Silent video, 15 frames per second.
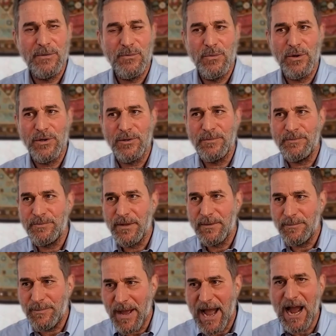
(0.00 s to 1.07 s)
will
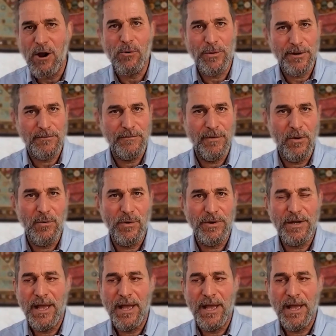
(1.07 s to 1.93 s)
power it forward.